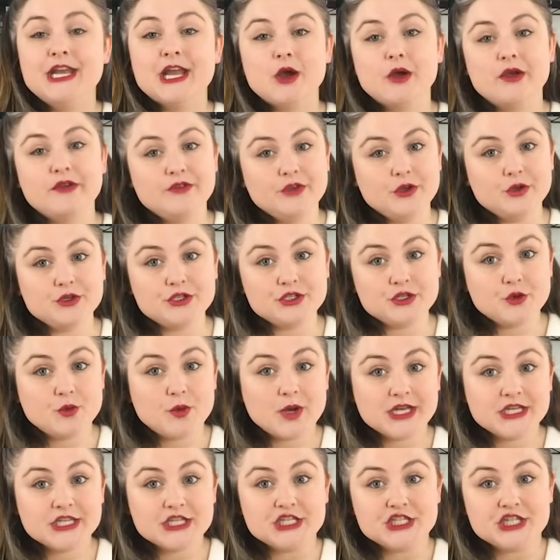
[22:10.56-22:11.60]
Now, if you do
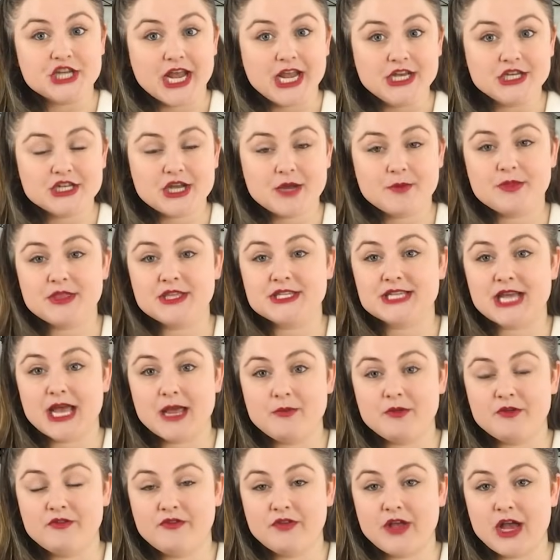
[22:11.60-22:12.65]
want to change up the
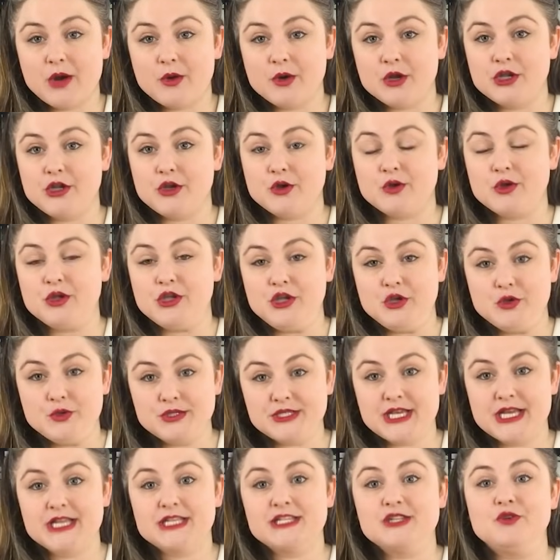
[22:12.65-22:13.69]
type of flour you're
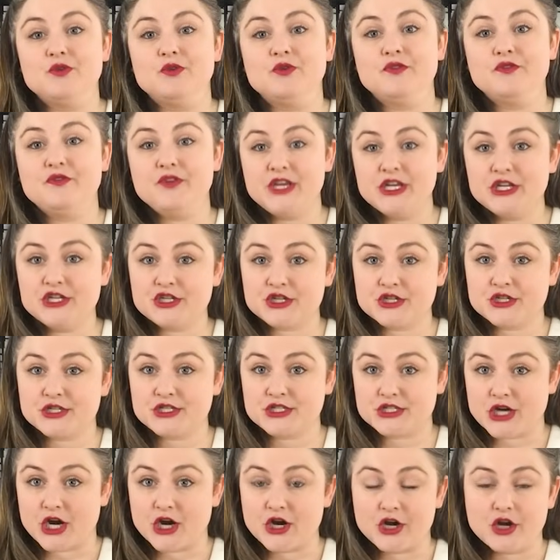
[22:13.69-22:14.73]
using to feed your
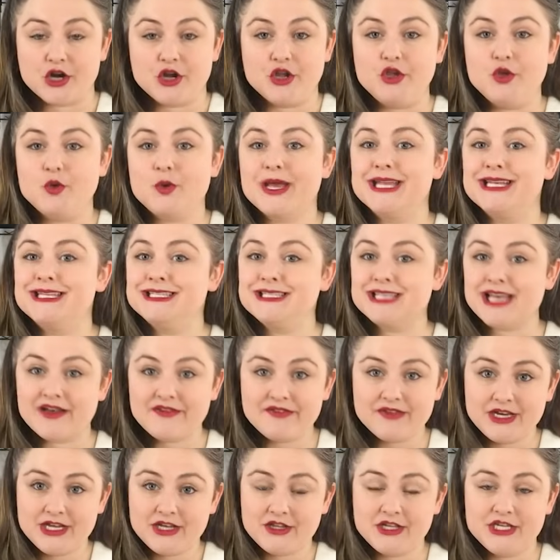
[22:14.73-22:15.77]
starter, you can
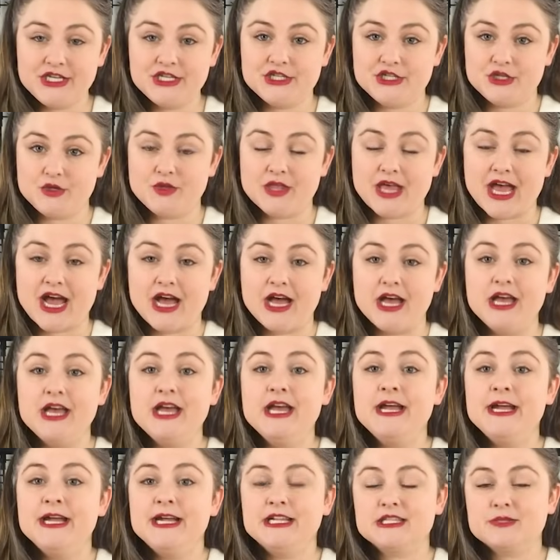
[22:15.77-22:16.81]
definitely do that.
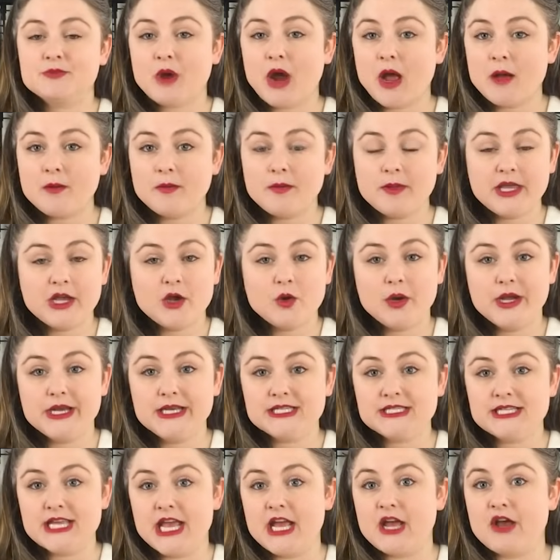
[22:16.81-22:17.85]
It's probably
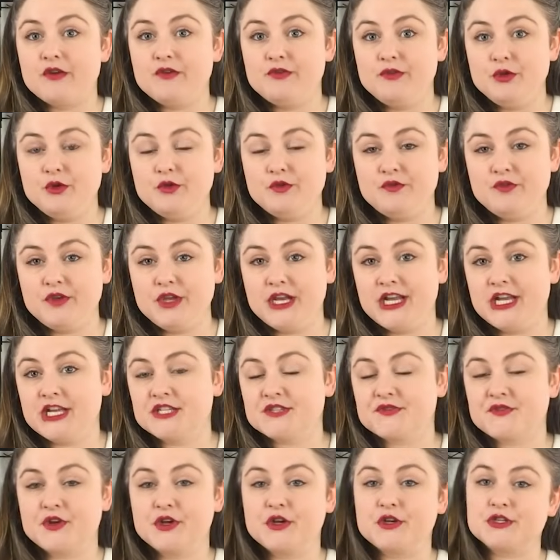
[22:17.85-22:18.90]
going to take a few
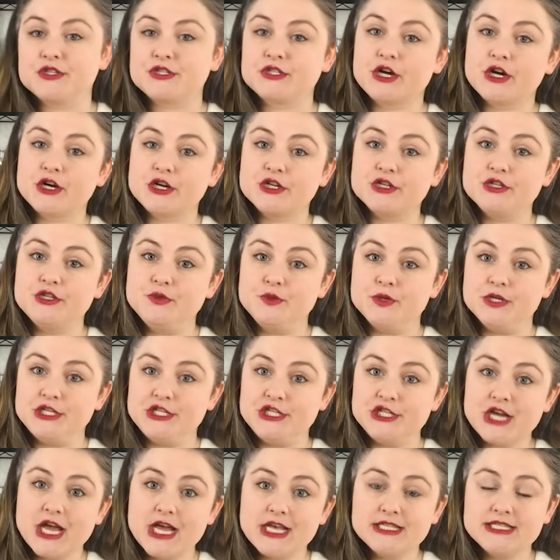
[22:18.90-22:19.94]
feedings for your starter to
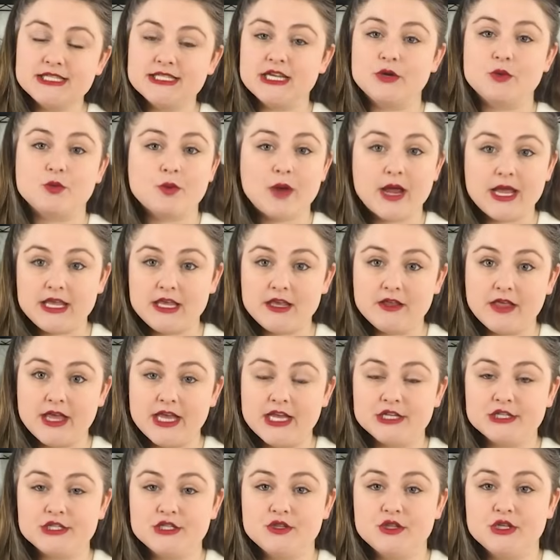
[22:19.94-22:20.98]
adjust and
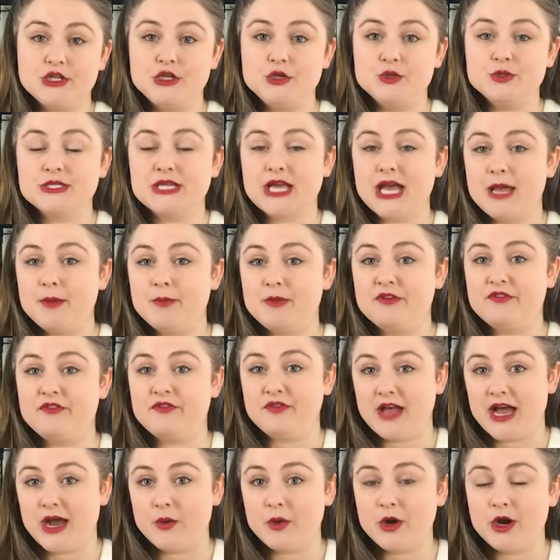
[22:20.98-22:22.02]
regulate to the new type of
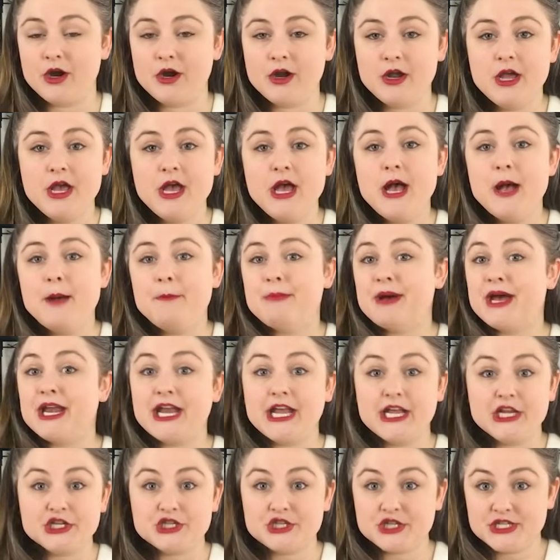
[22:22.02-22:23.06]
flour,
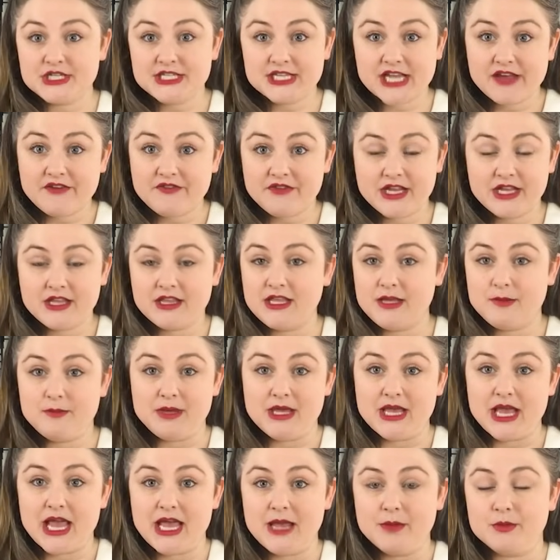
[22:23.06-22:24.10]
but it should definitely
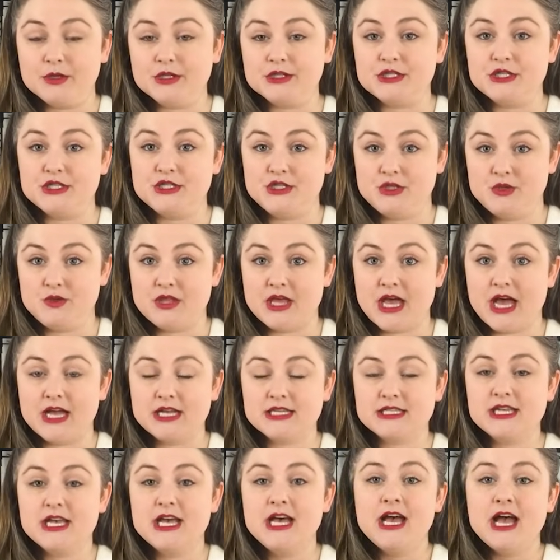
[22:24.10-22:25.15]
be able to do
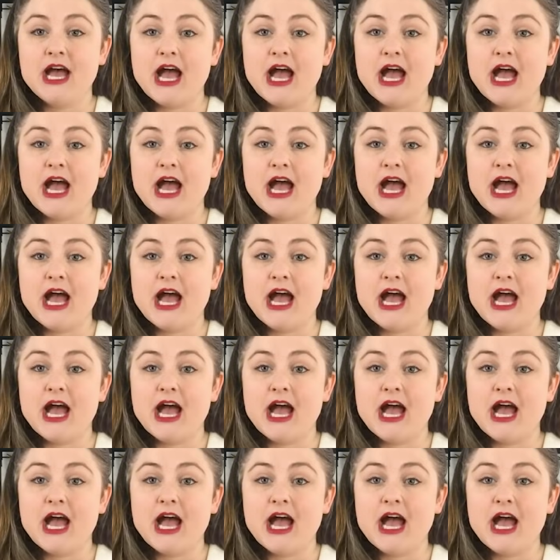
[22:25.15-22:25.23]
that.